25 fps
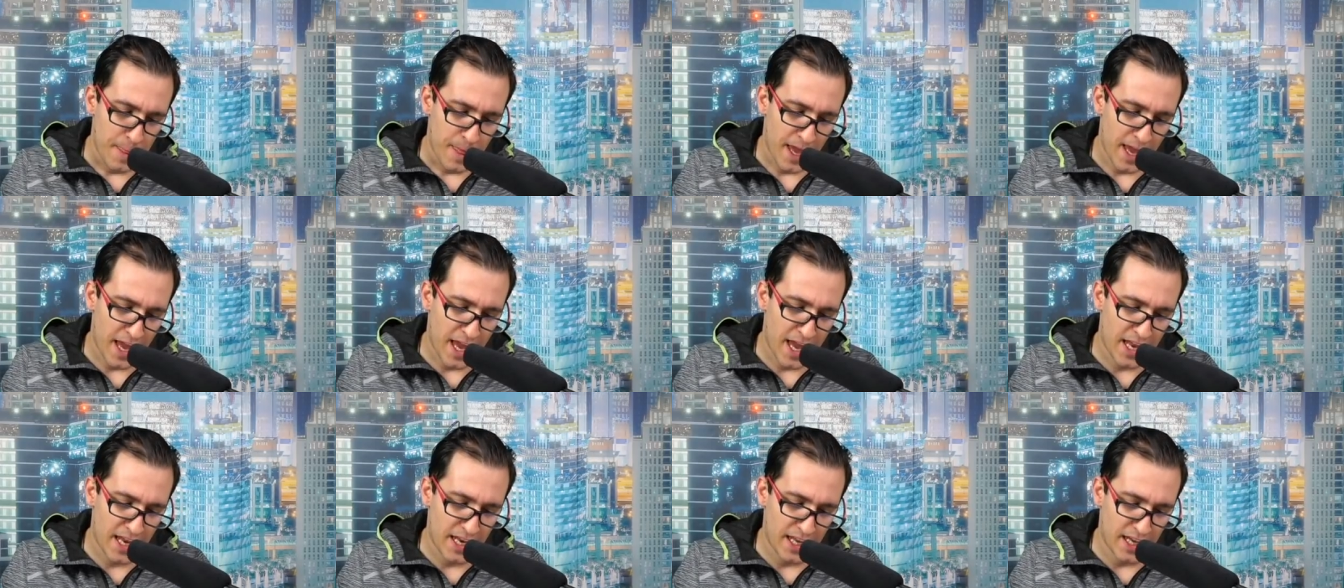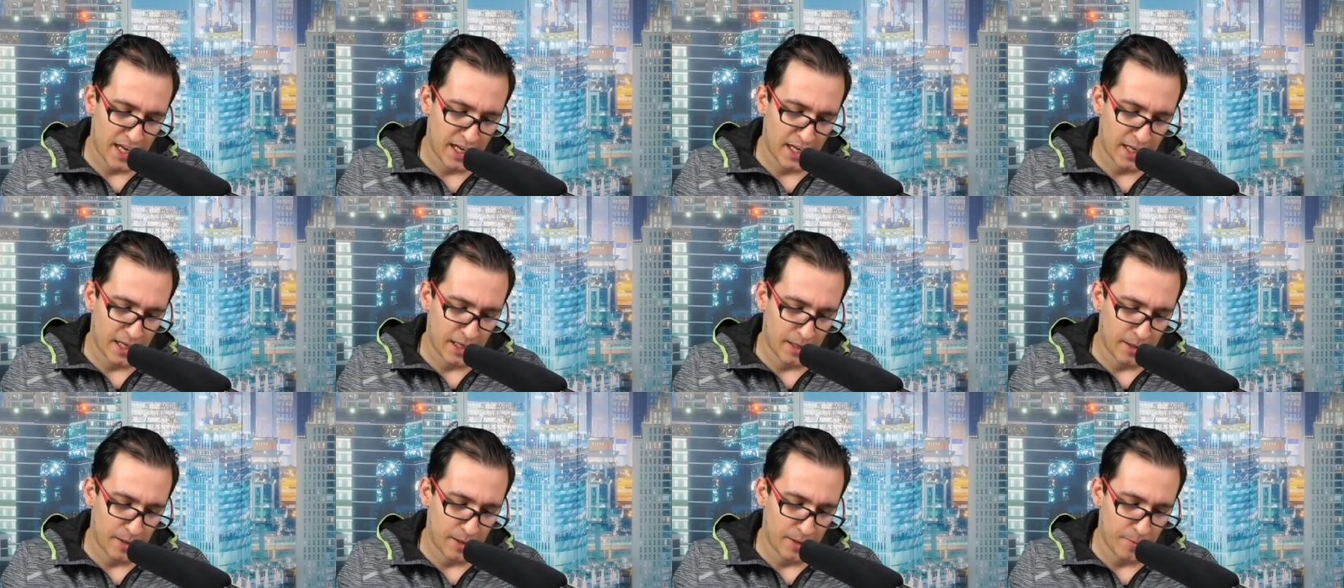and
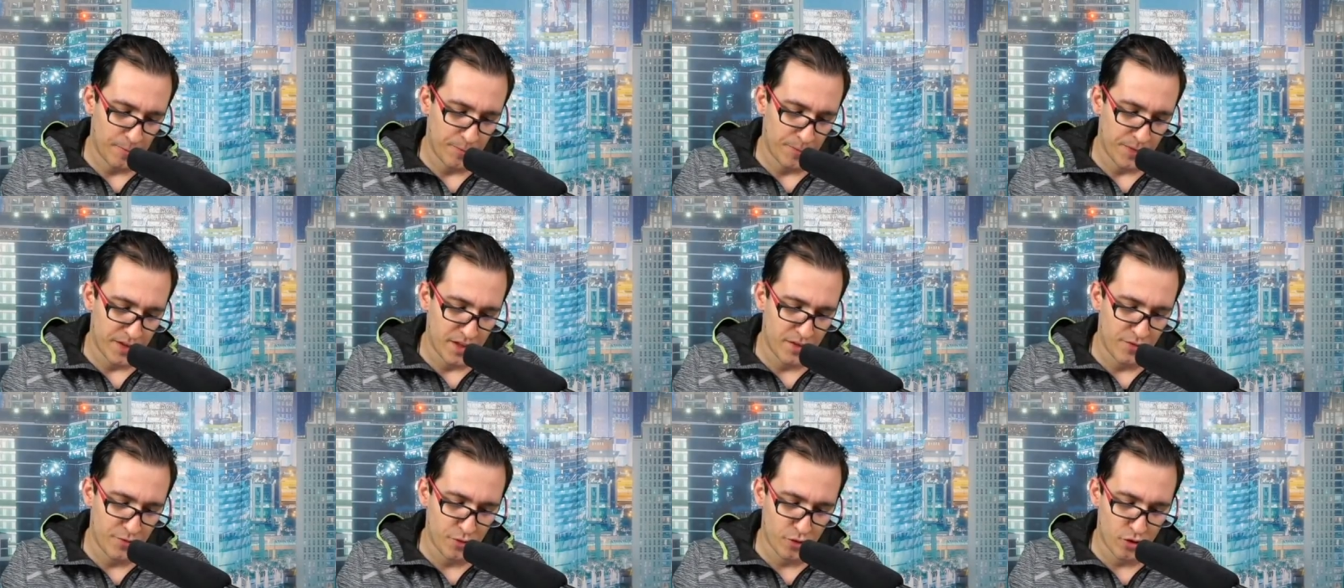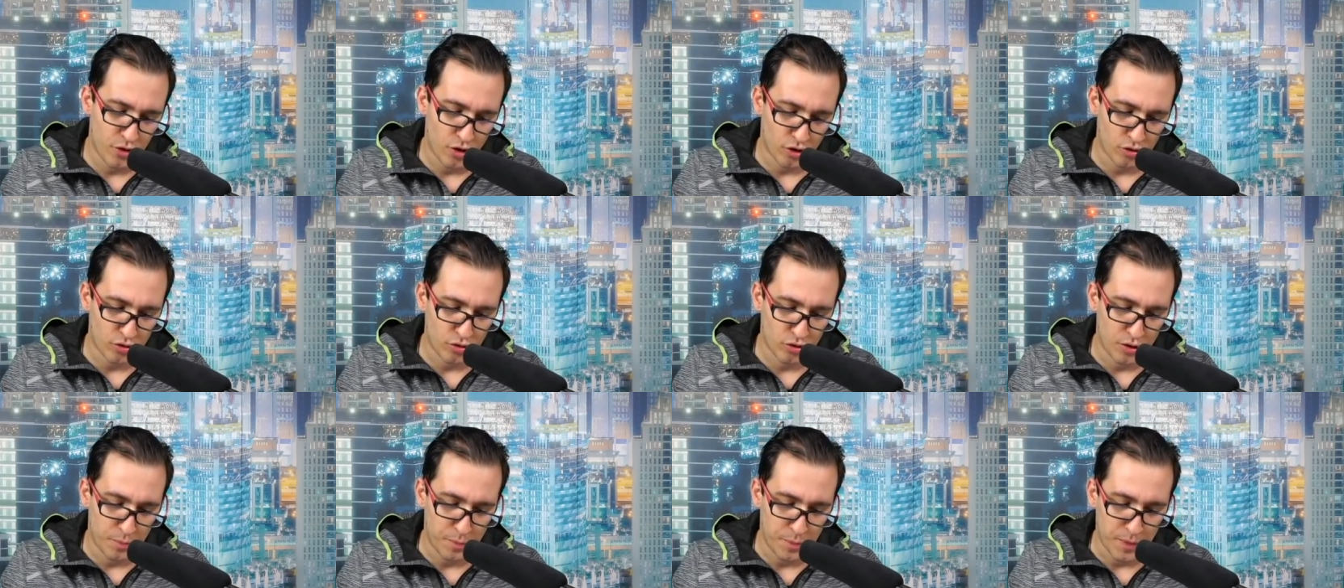if you talk
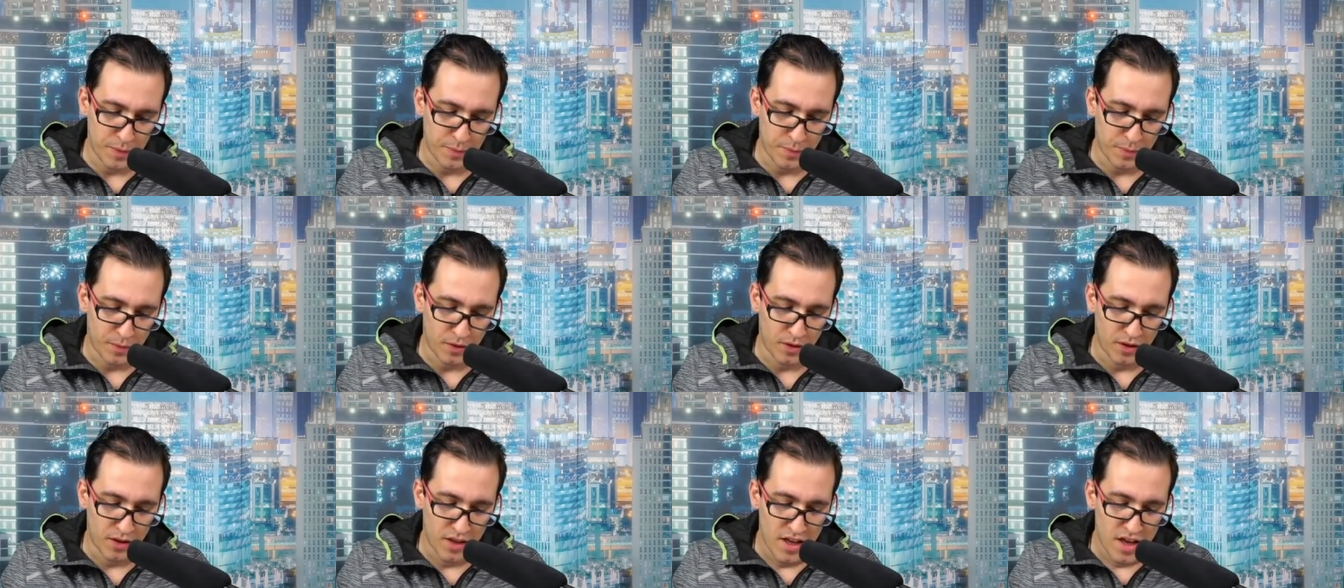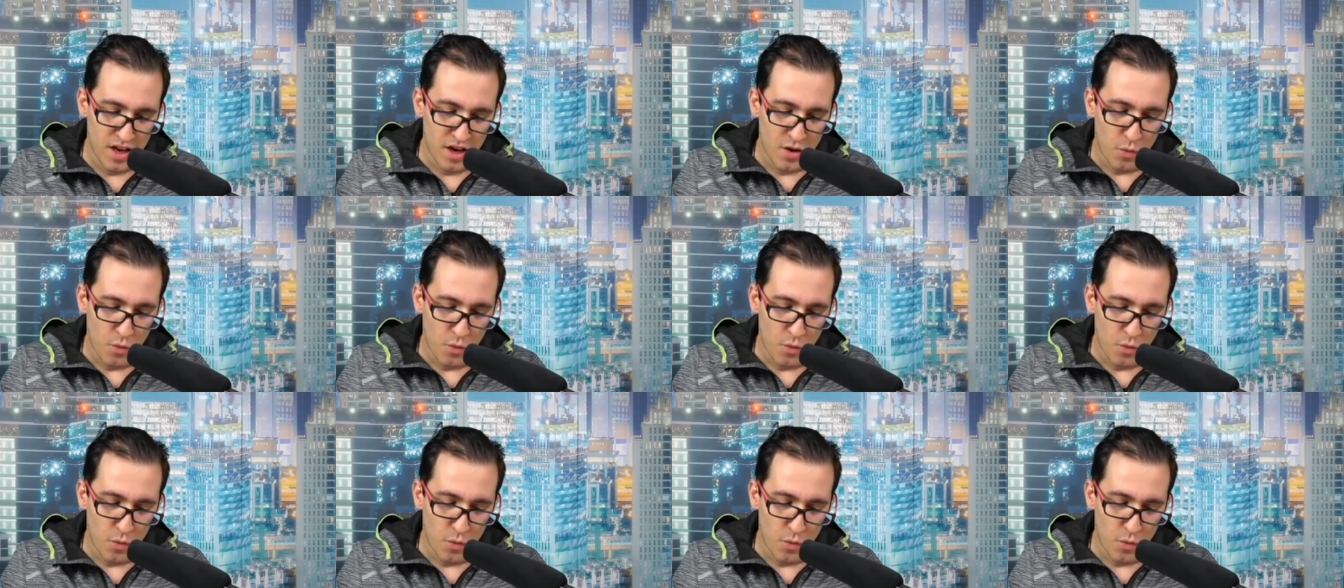to the people,